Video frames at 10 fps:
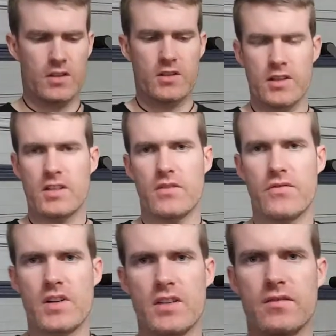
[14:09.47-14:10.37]
that's the
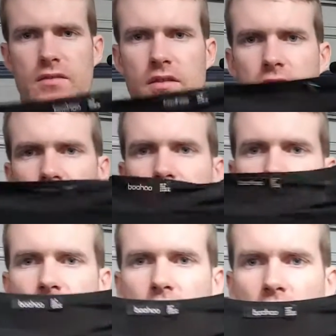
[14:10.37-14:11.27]
front, that's
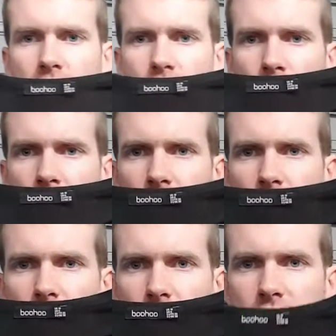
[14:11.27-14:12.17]
the last one
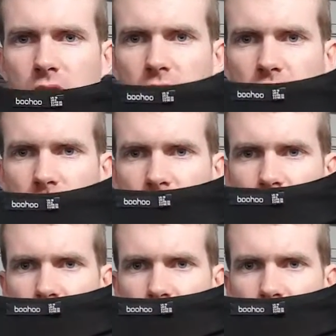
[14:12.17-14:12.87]
of the